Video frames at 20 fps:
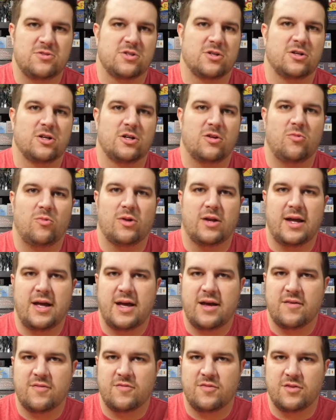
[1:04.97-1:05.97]
They're going to want to
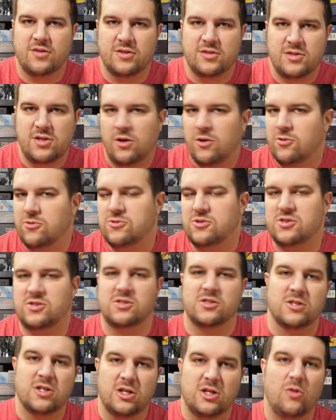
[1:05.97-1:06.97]
have the toasts.
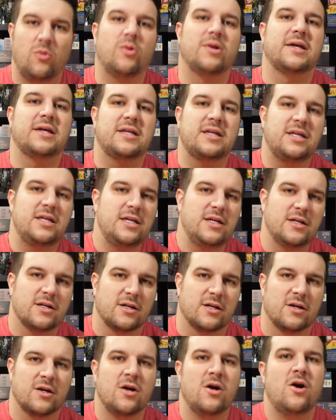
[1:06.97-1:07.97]
They're going to want to
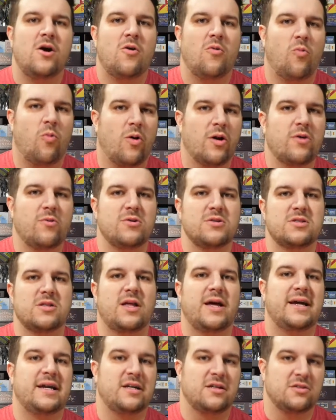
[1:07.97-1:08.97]
hear what it was
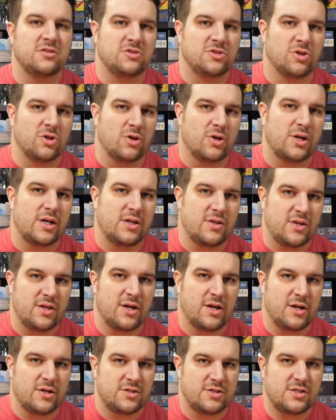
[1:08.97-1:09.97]
like during
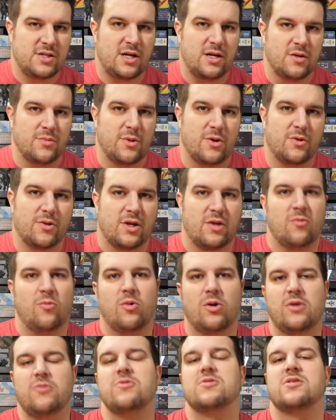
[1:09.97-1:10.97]
their ceremony,
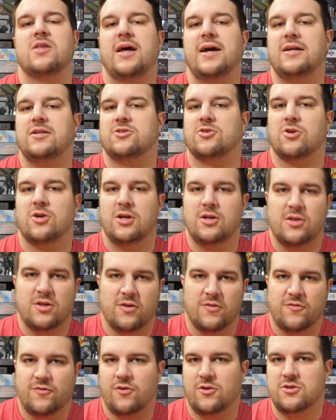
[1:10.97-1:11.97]
what it was like during
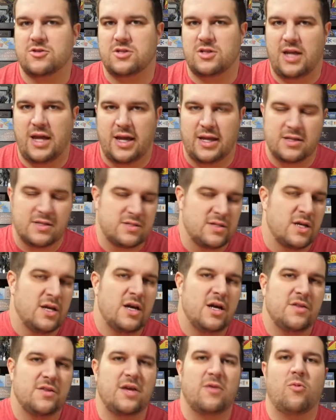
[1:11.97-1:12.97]
their first dance.
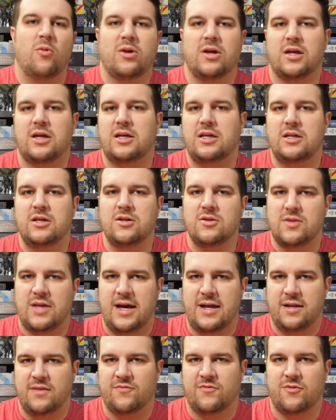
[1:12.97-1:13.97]
They want to hear
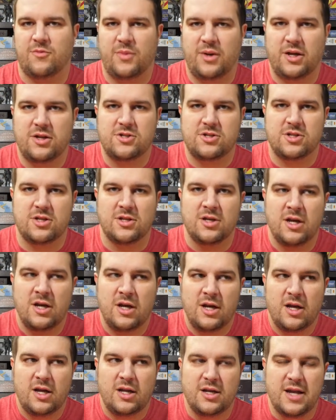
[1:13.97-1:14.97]
that information,
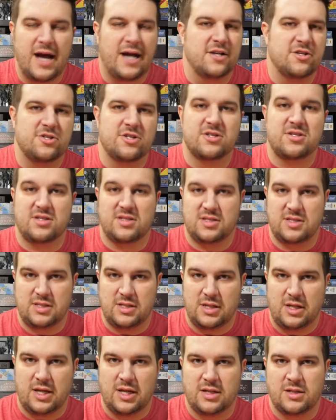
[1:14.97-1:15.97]
not just
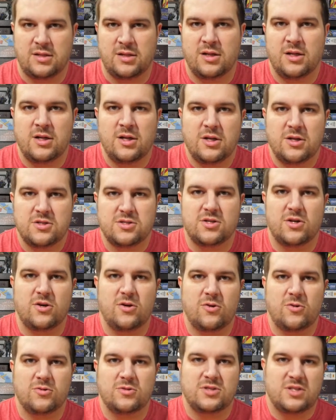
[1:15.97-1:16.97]
see it.
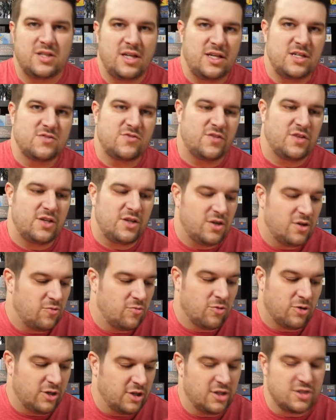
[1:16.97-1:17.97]
So today's video,
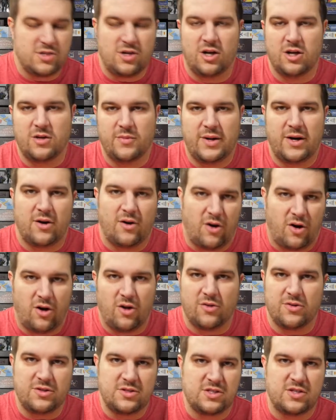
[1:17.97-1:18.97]
we're going to talk about
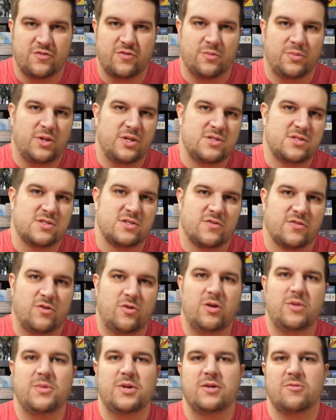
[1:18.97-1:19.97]
all these different pieces of
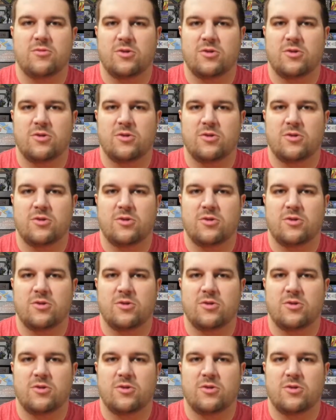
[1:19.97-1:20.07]
equipment.